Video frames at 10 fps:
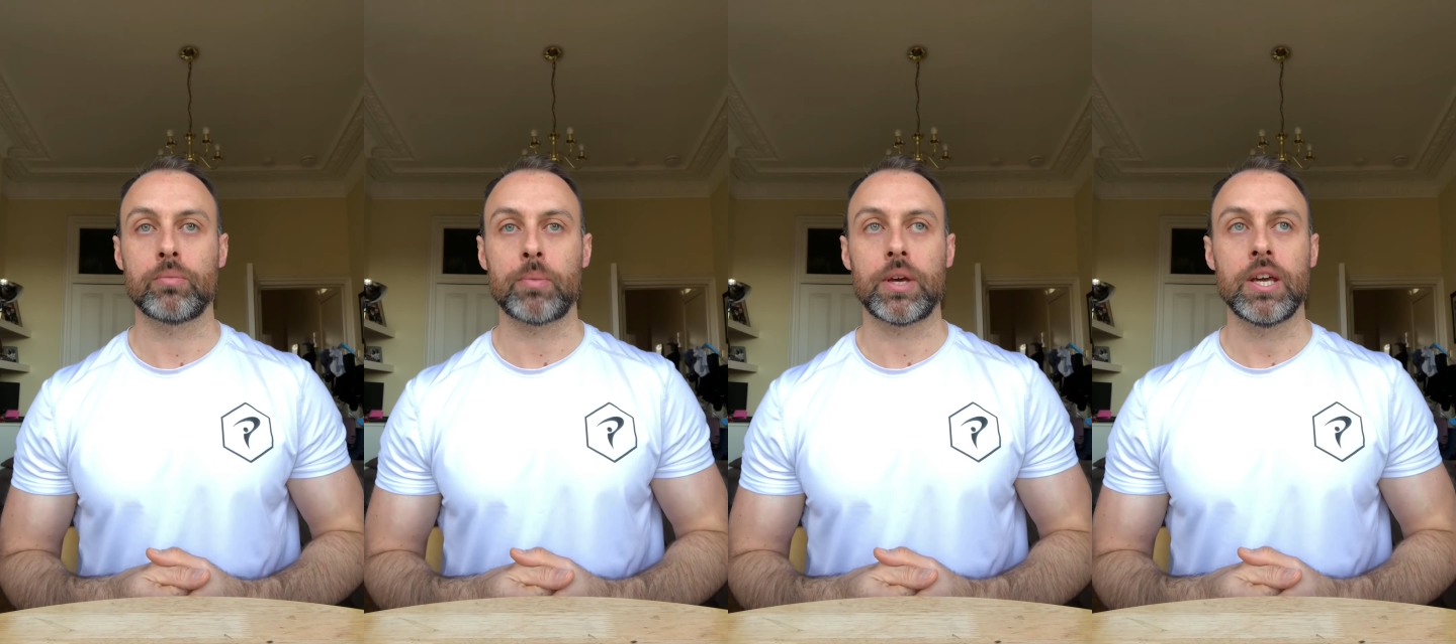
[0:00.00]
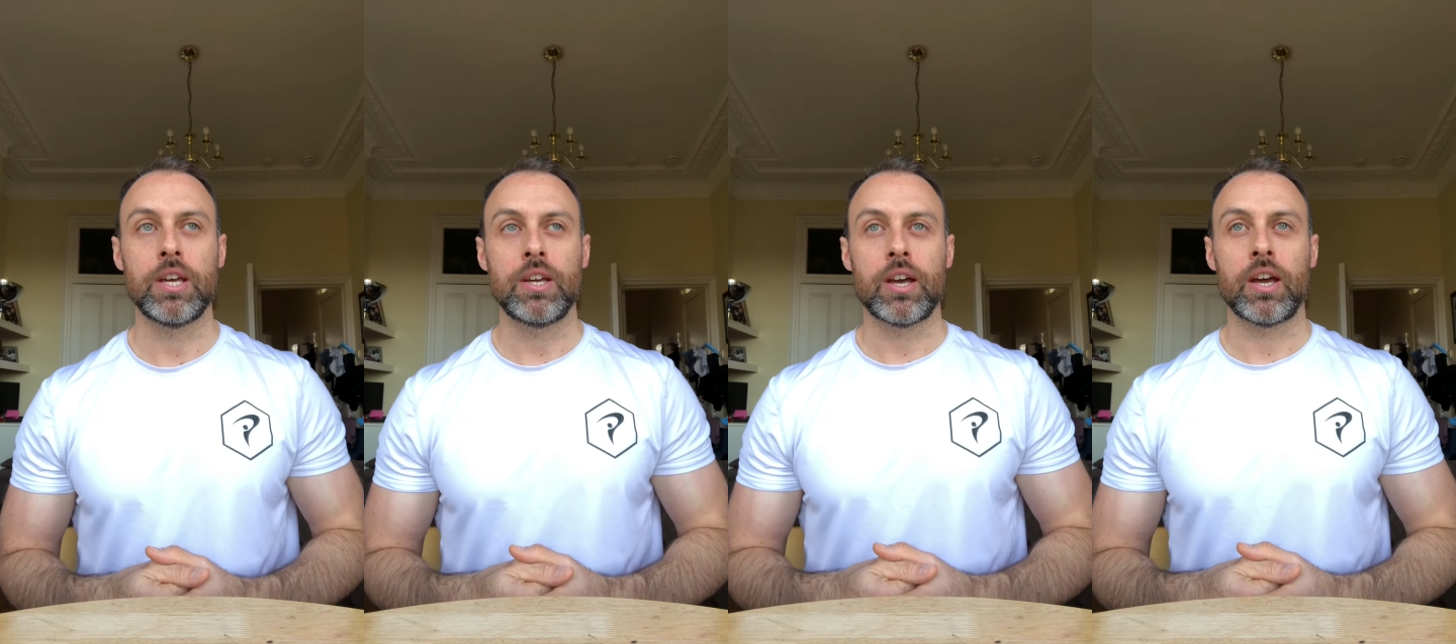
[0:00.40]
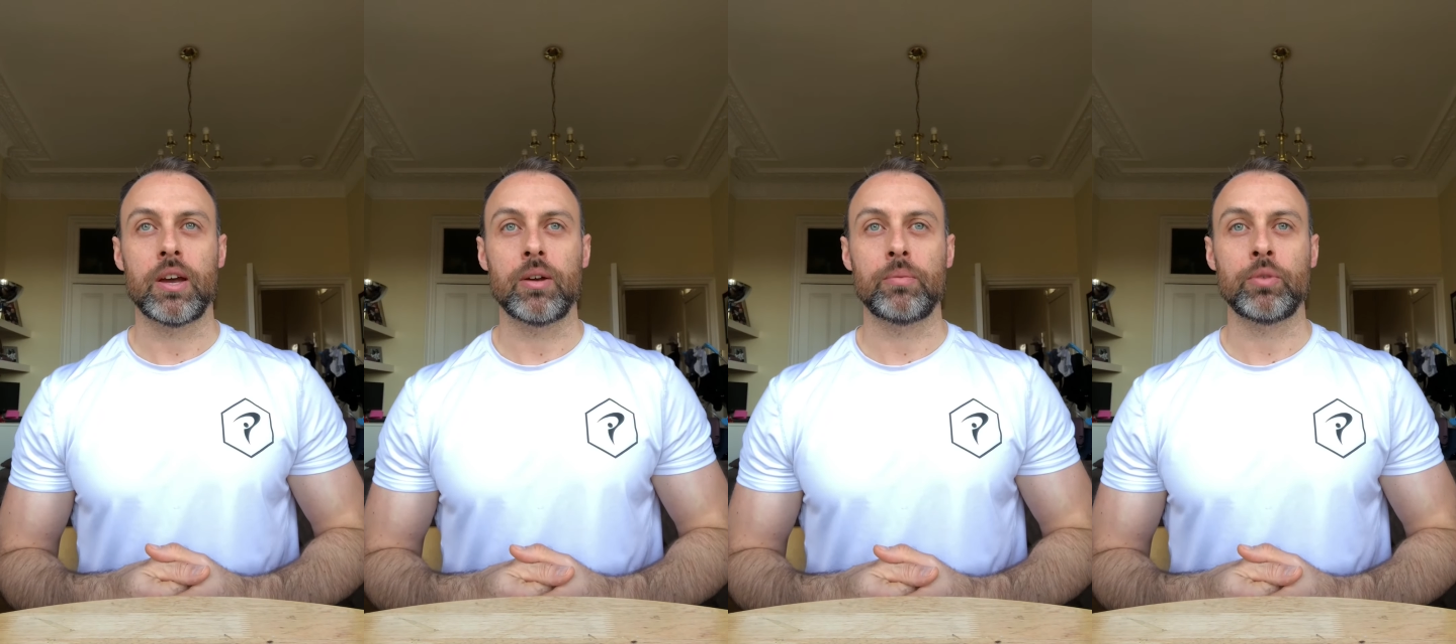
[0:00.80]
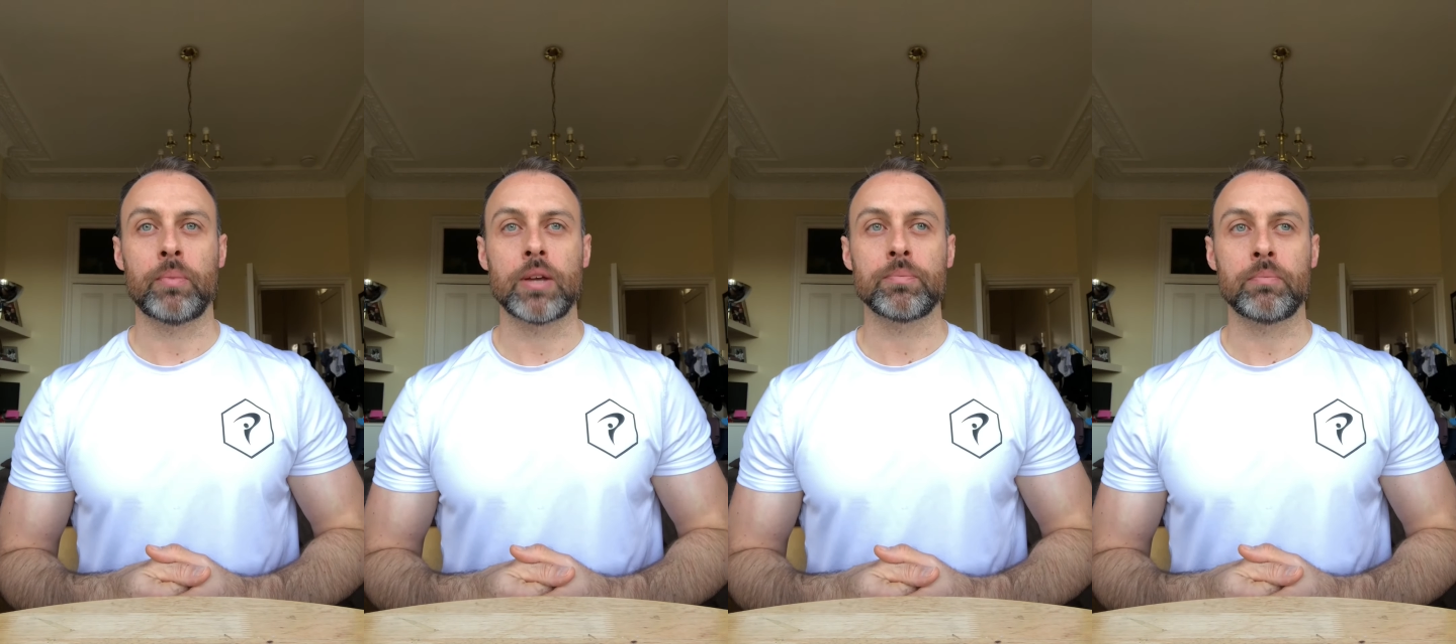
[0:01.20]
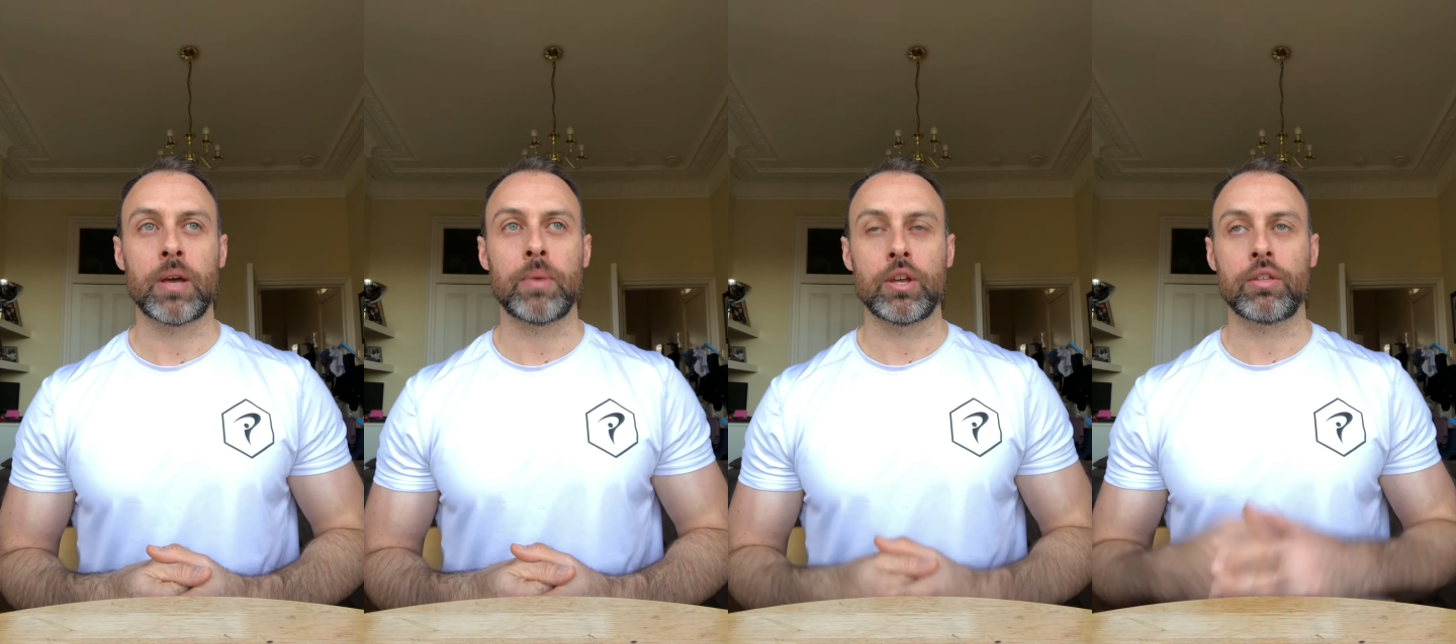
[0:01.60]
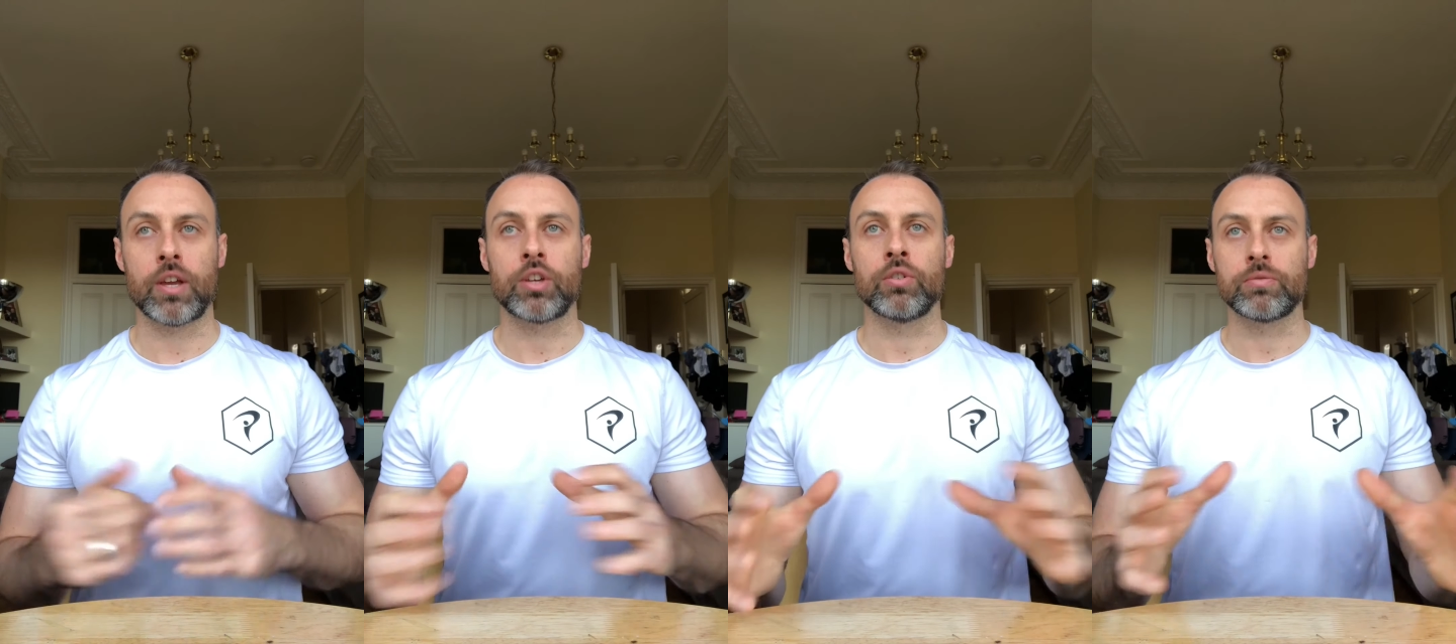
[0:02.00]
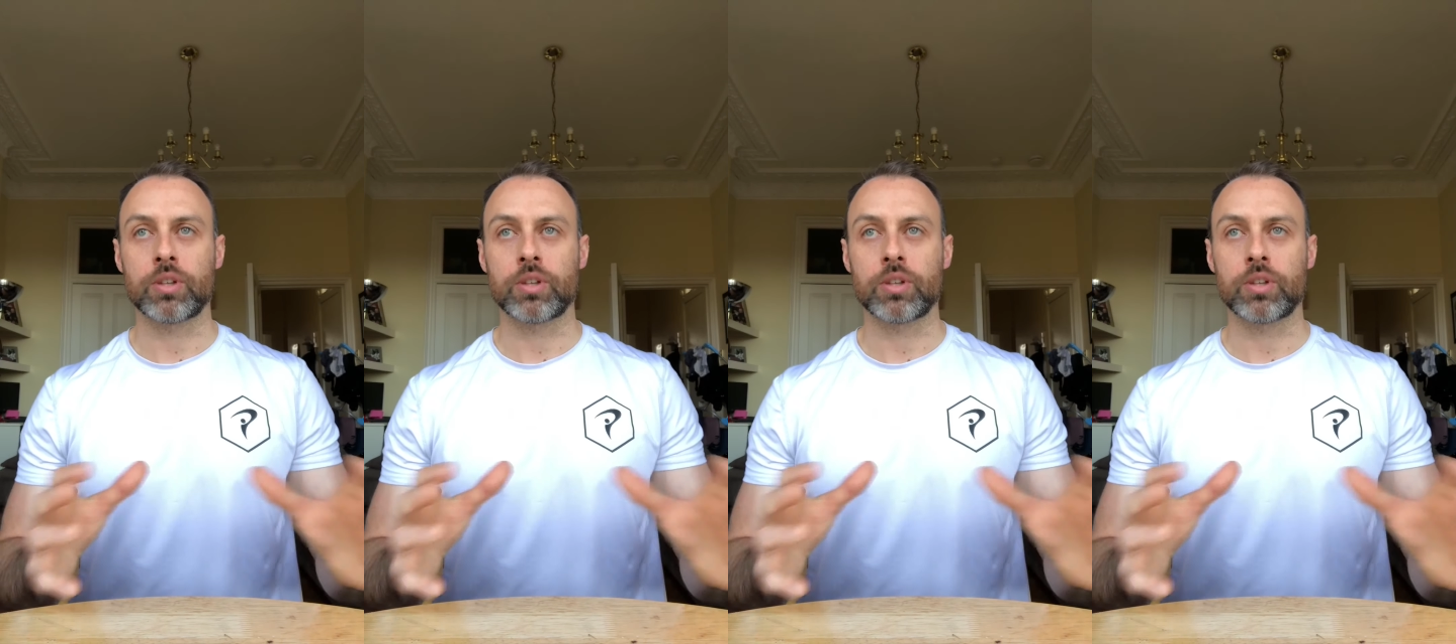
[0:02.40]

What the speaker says: and maybe it might make you think,